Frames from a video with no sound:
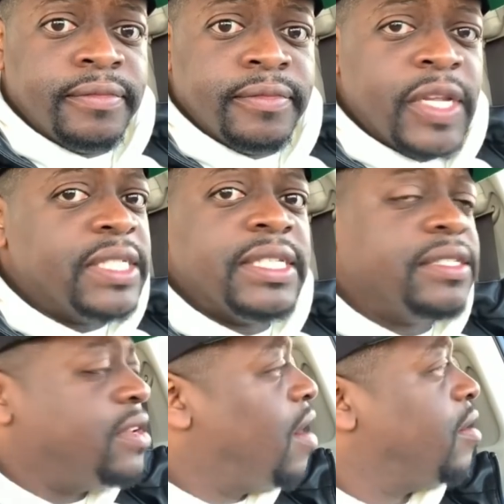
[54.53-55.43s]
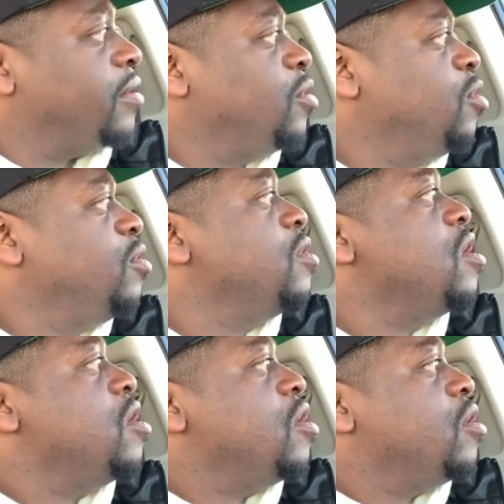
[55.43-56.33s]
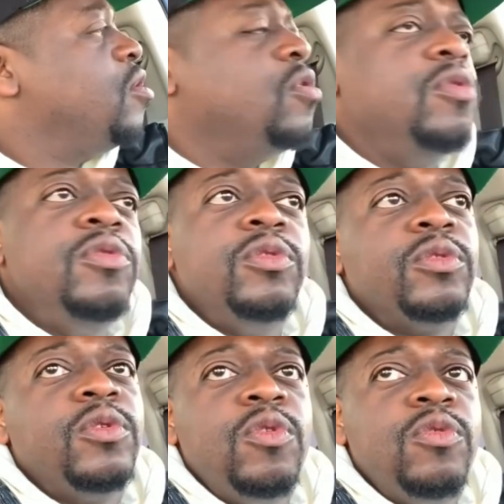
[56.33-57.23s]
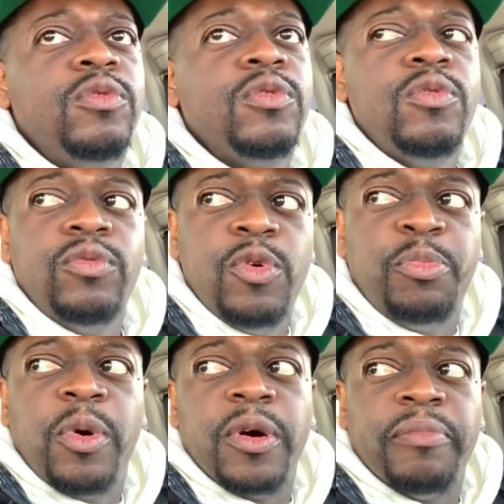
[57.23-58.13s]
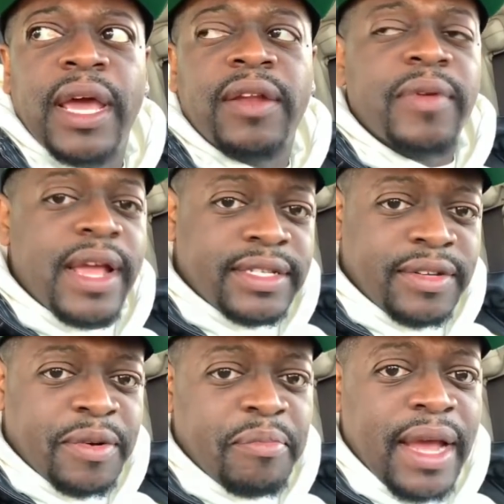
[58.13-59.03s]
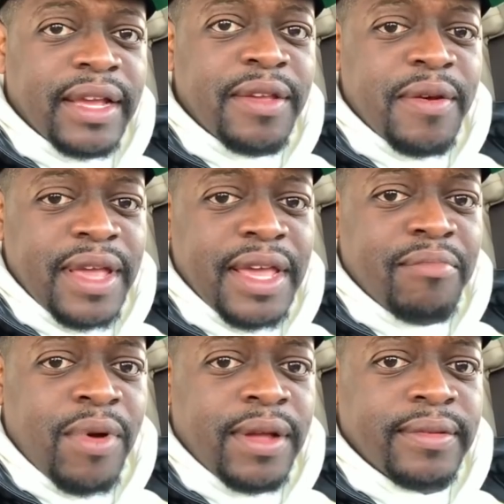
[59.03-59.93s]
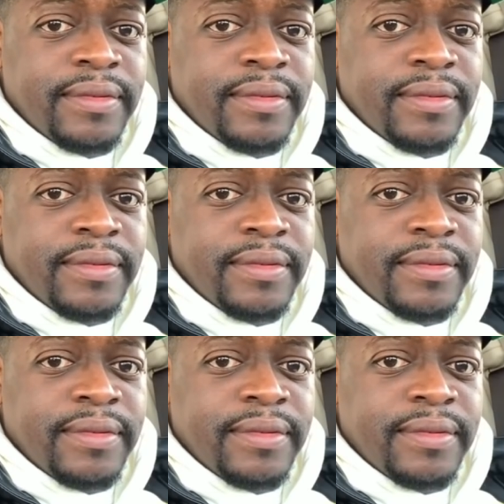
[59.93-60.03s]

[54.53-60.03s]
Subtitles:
This is, no, who poured battery acid on the back of your head, boy?